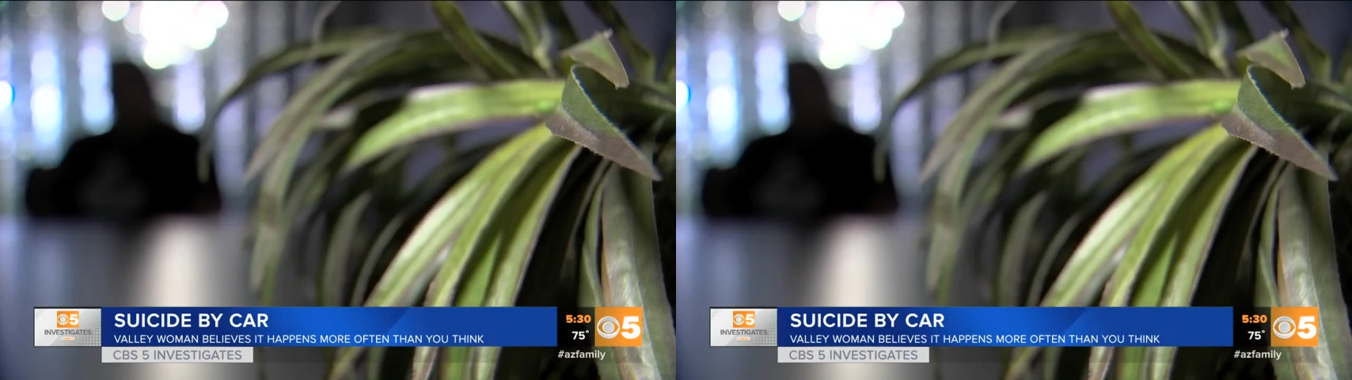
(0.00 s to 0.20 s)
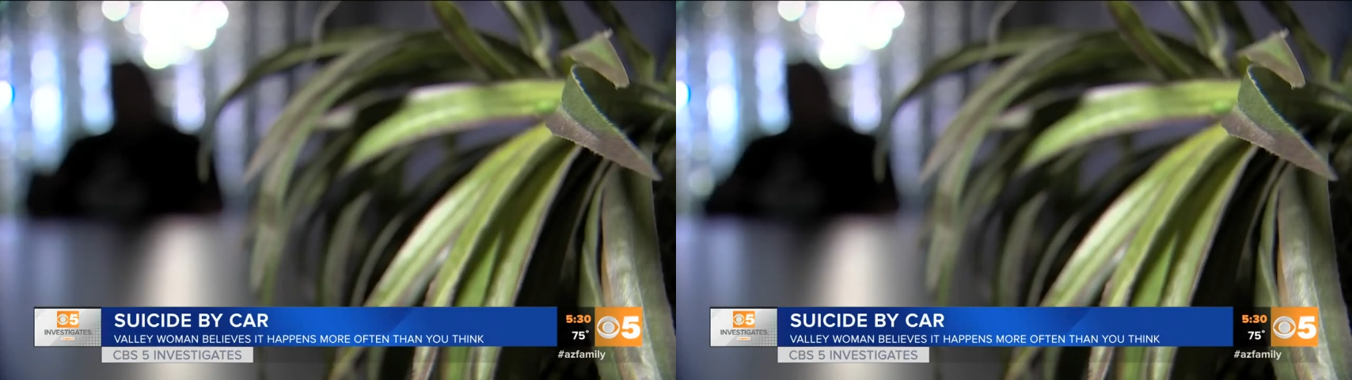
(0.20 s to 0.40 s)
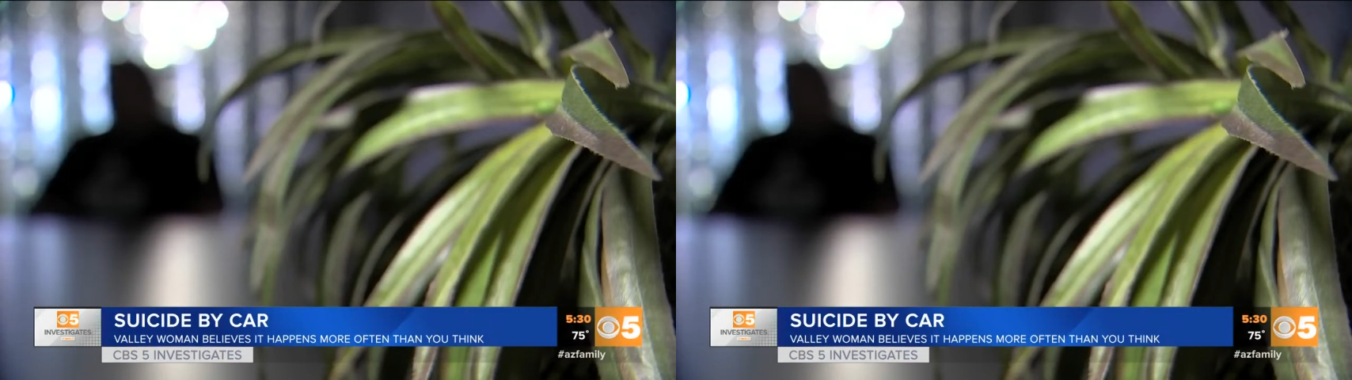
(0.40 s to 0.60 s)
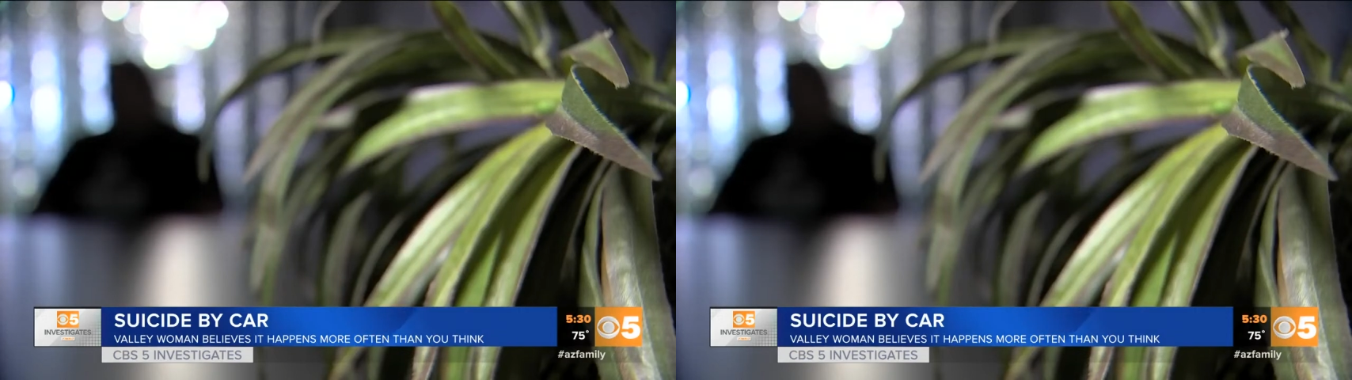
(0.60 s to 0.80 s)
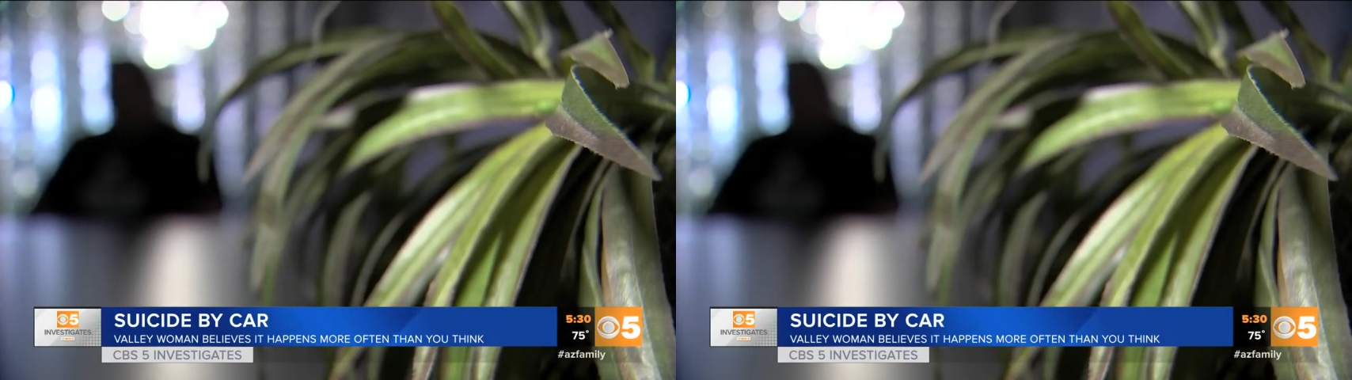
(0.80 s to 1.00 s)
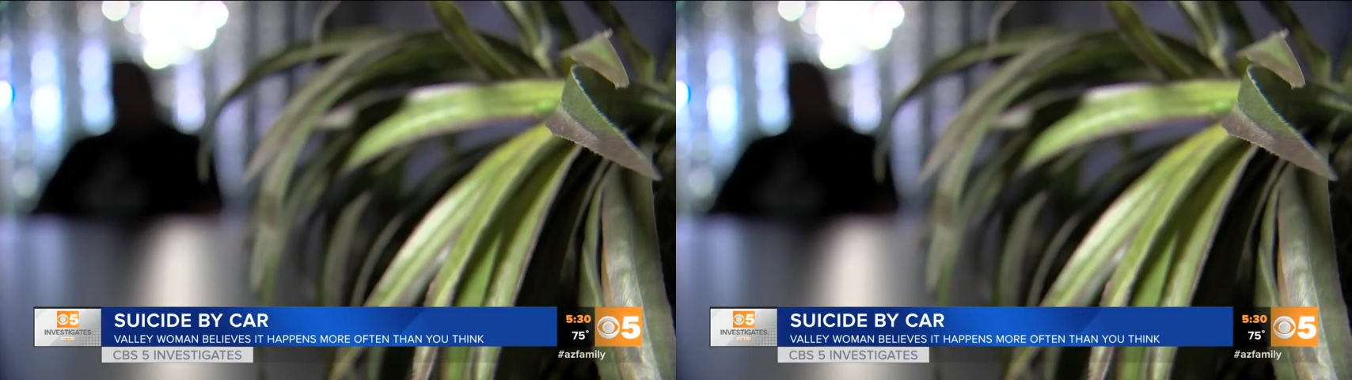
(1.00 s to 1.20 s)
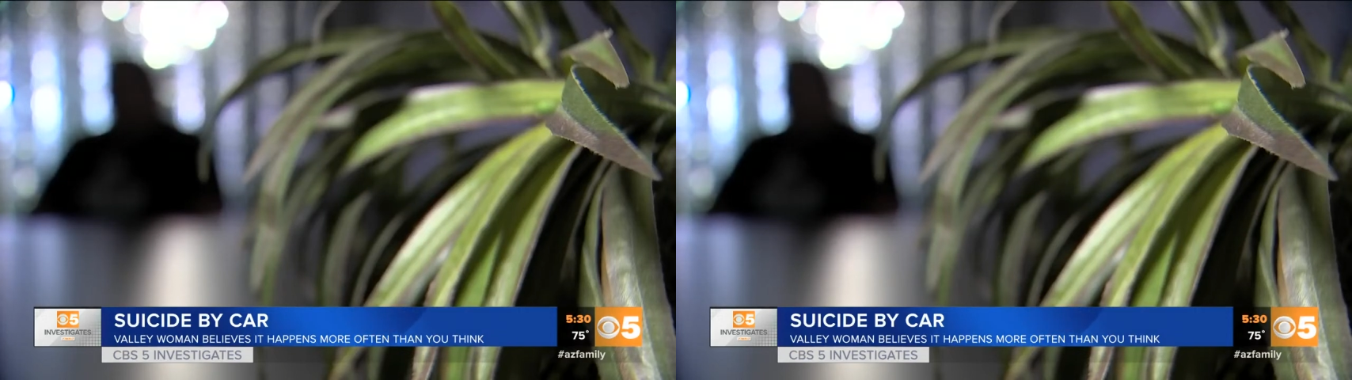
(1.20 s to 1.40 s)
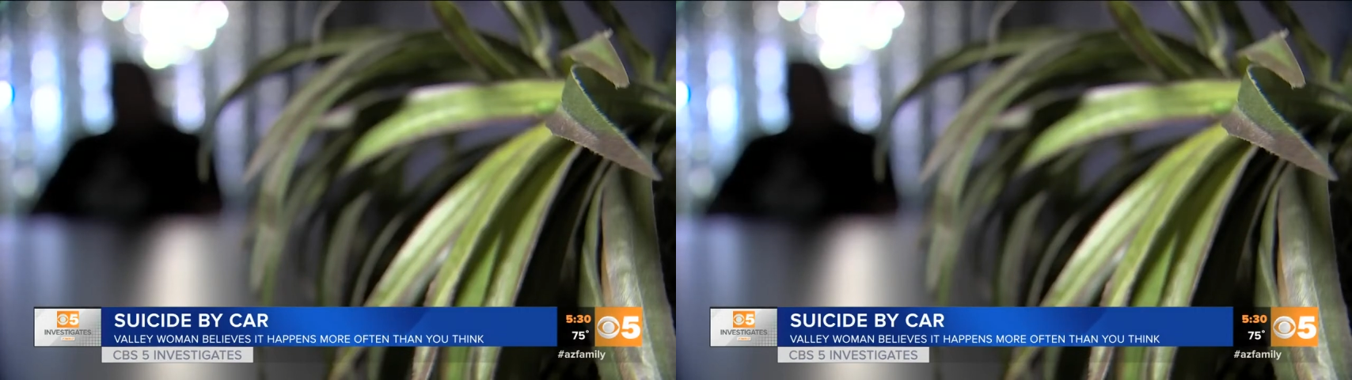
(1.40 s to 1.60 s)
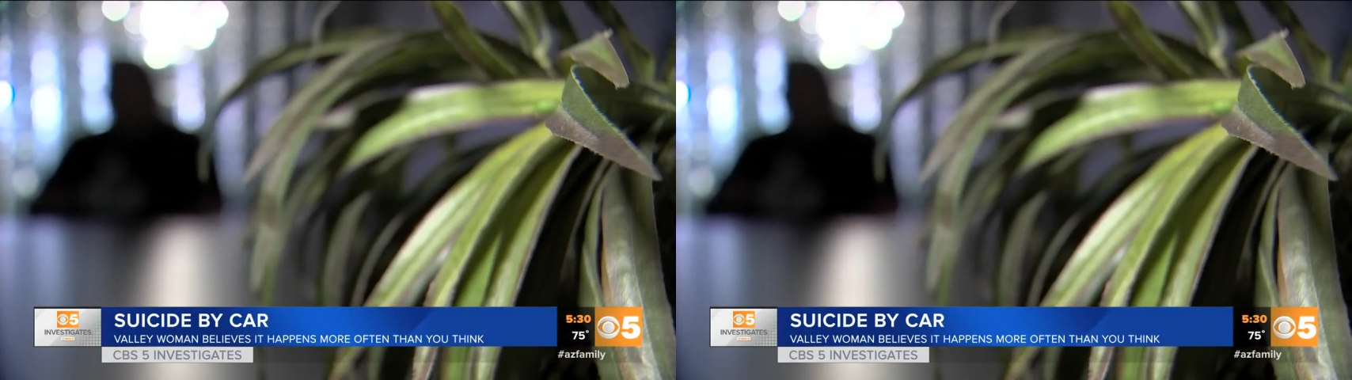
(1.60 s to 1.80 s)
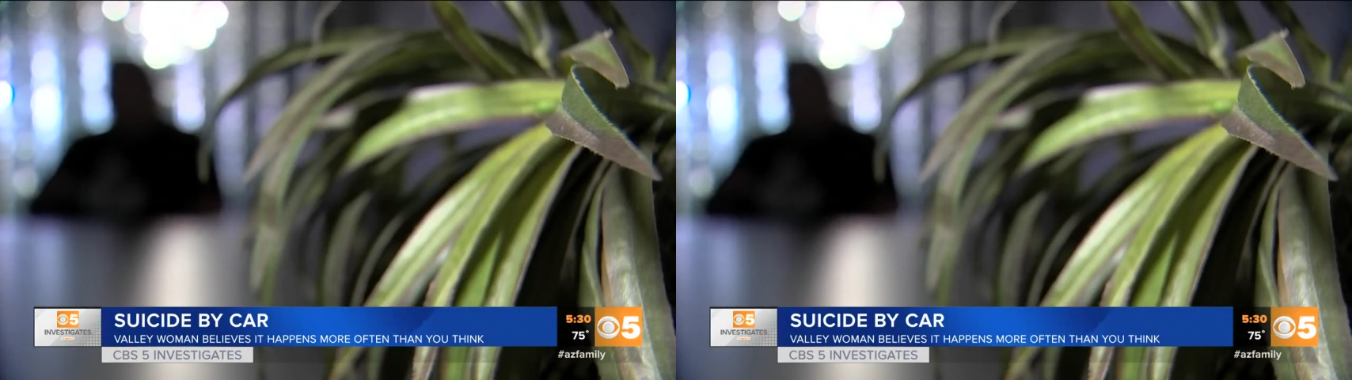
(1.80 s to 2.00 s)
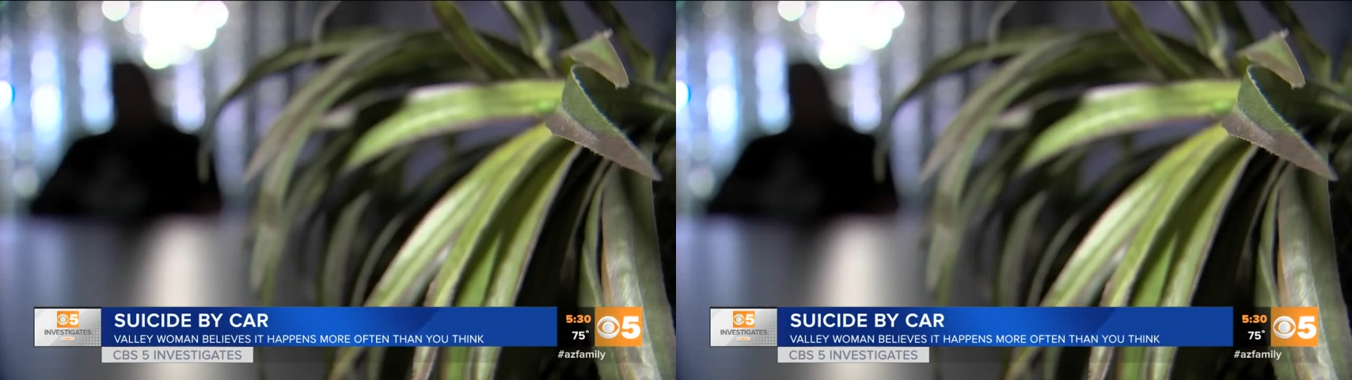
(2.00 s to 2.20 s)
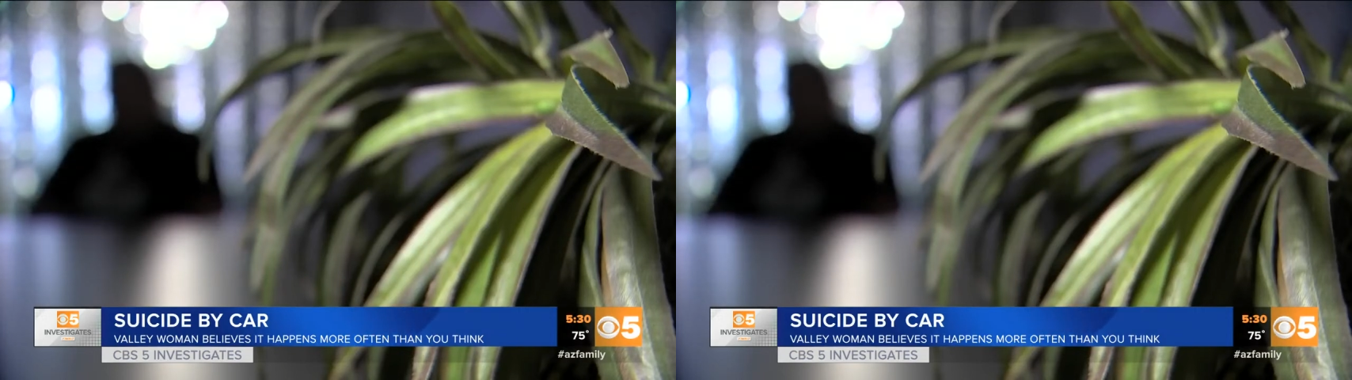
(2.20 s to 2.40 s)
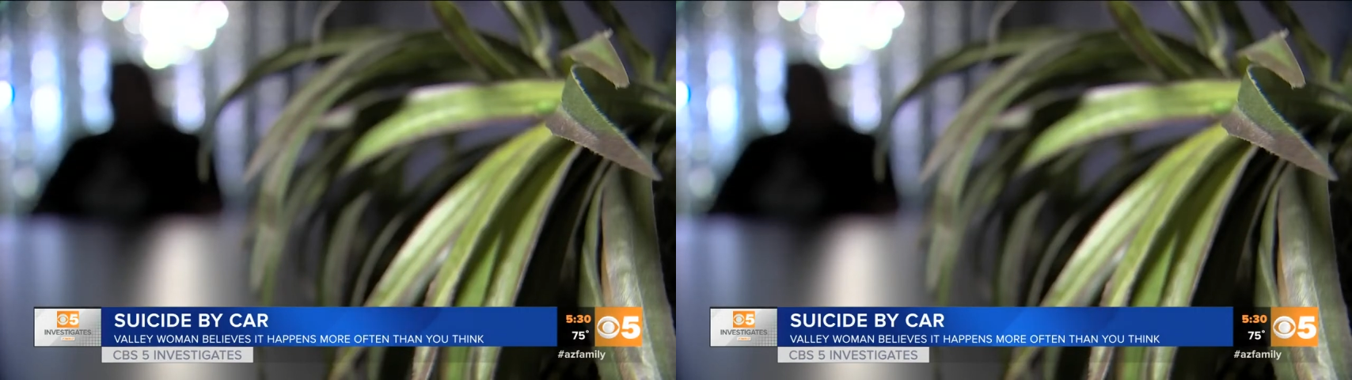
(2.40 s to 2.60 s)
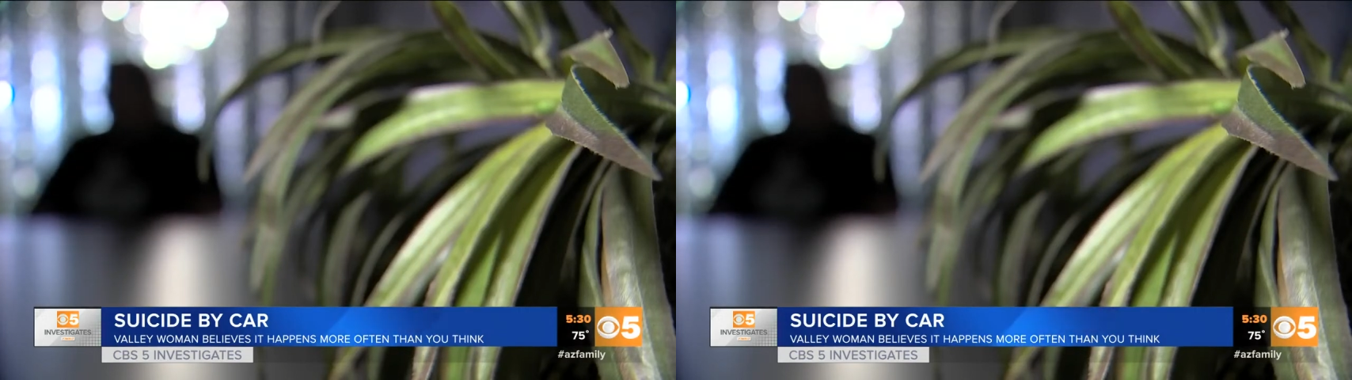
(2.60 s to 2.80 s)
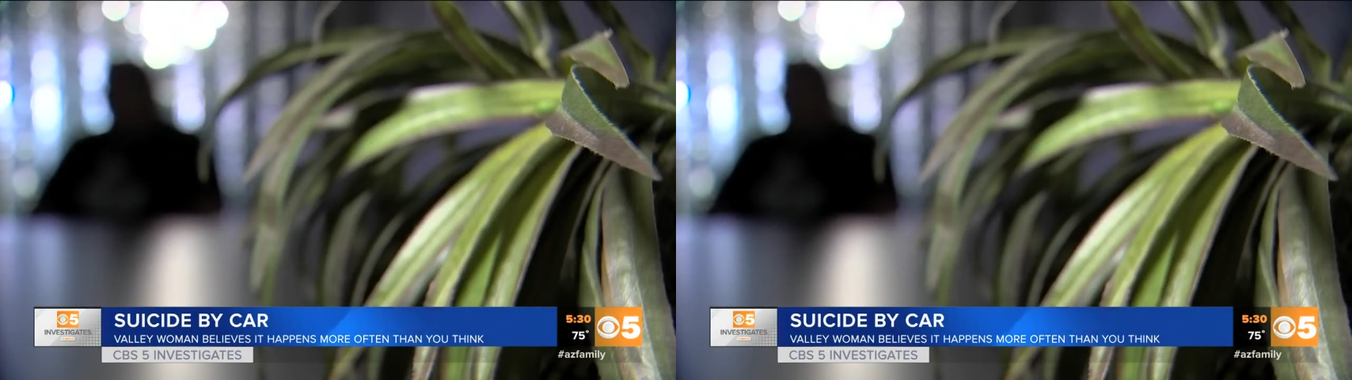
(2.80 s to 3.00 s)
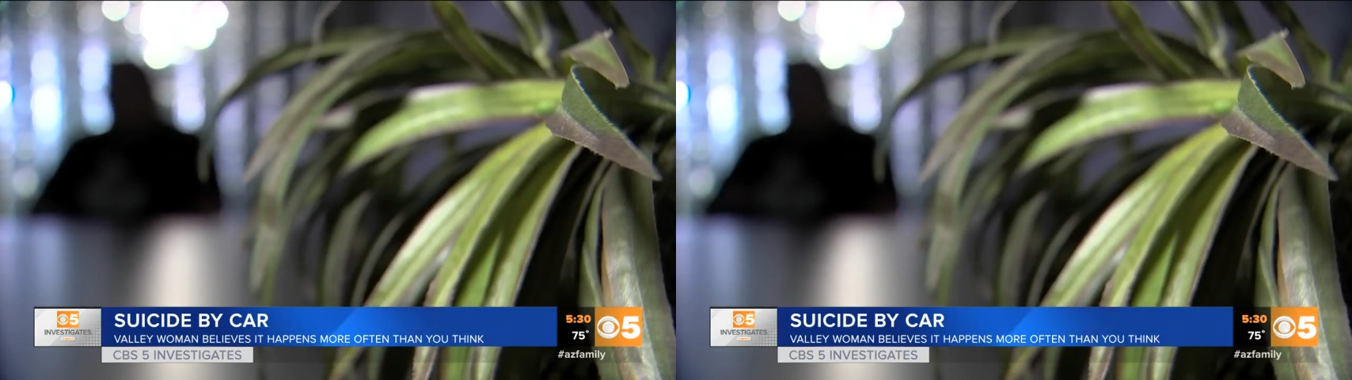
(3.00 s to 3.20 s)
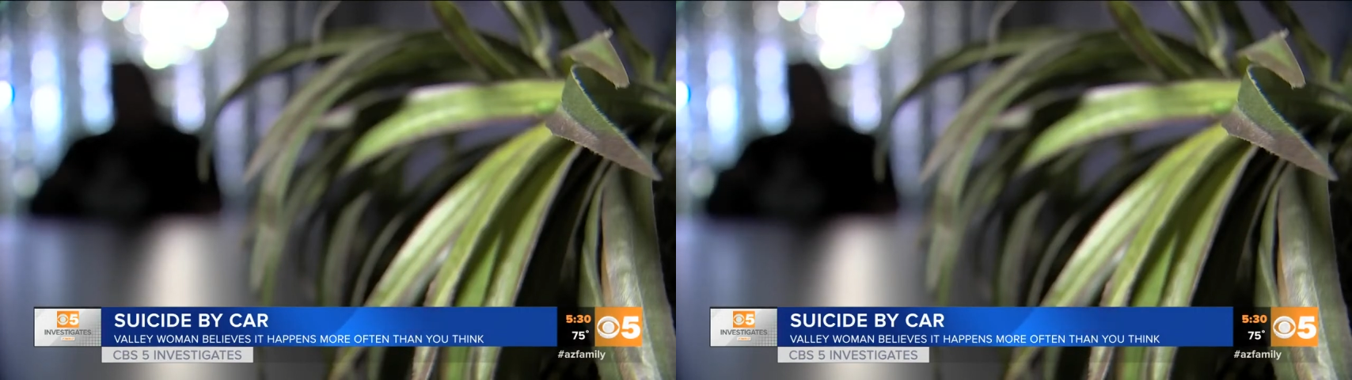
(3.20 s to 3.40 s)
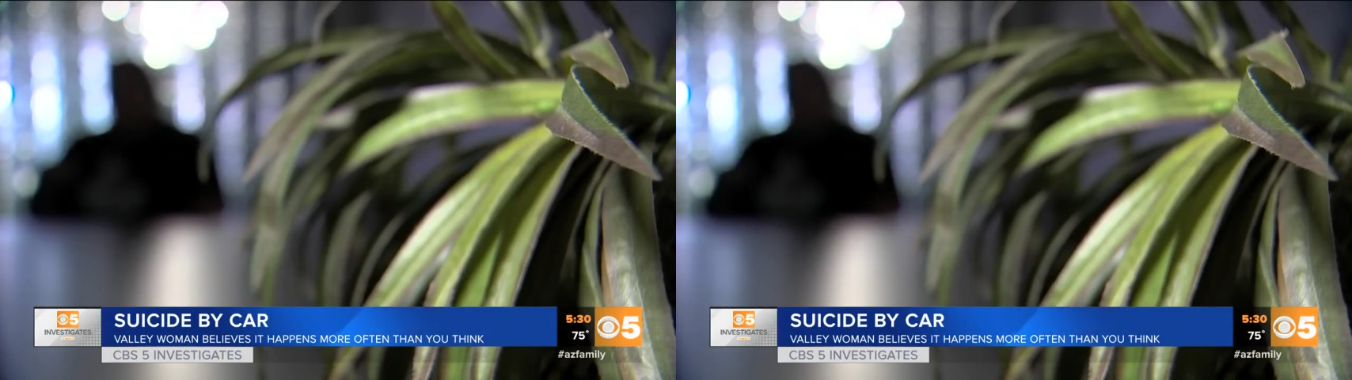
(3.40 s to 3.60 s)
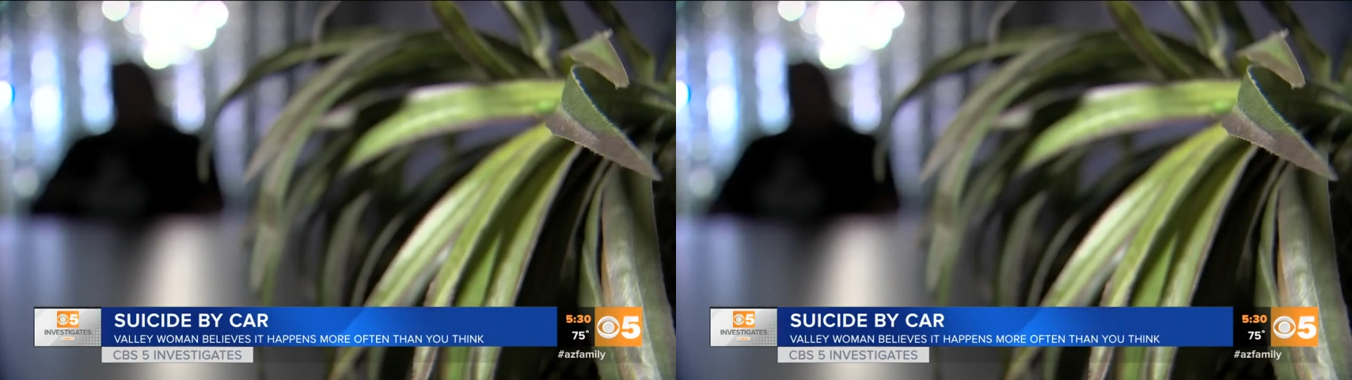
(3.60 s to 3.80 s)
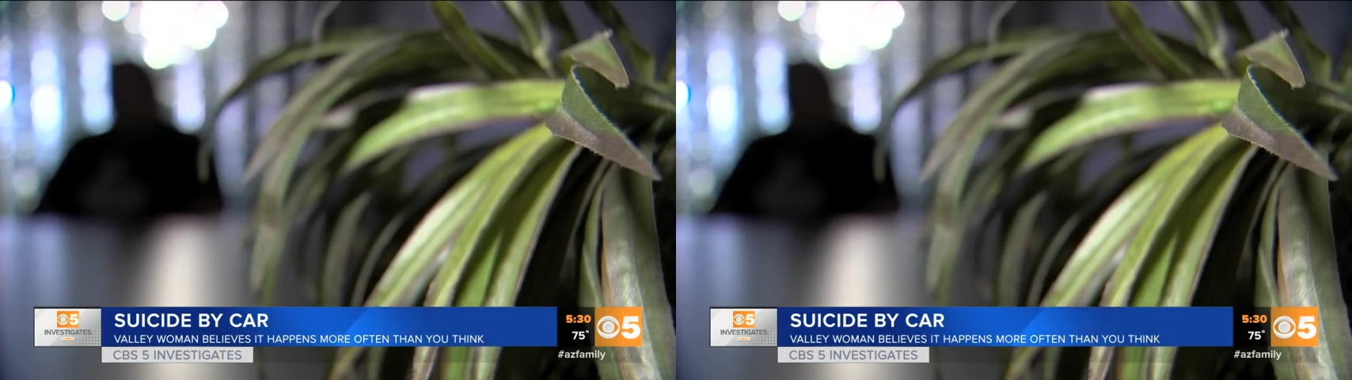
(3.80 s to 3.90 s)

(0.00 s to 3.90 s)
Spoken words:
Nobody's mouth can be seen.